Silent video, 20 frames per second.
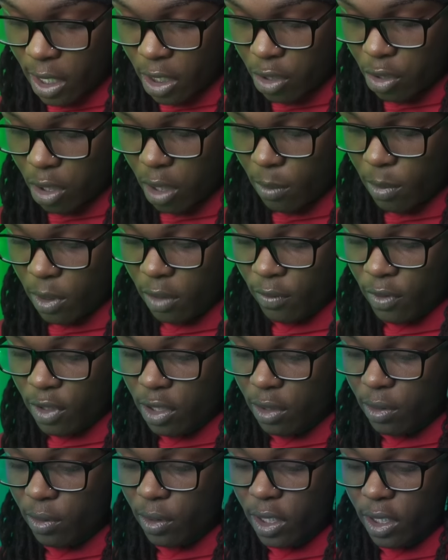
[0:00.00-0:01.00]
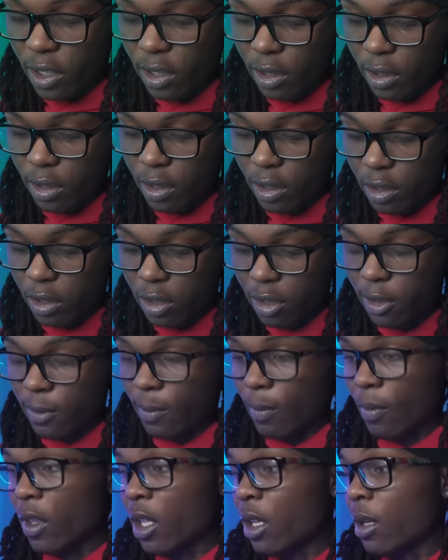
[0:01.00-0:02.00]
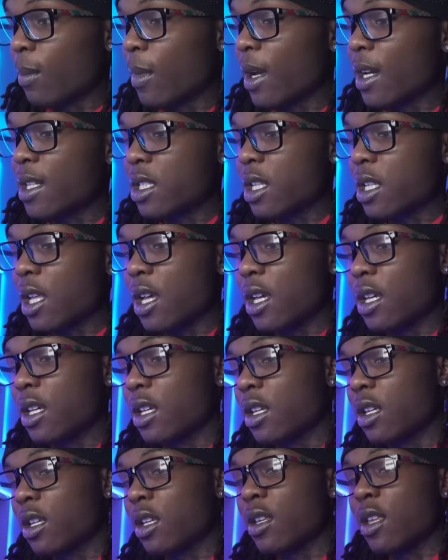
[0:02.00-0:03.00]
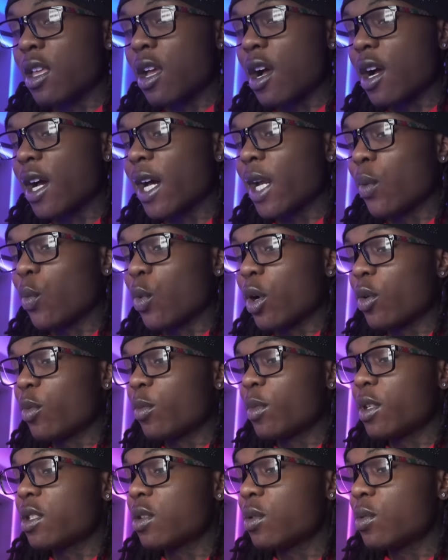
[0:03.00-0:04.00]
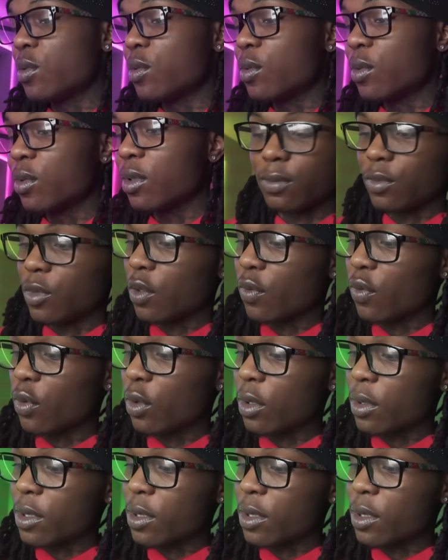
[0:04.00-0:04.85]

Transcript: I drop every single day. But it's like, y'all gotta work me too. You feel what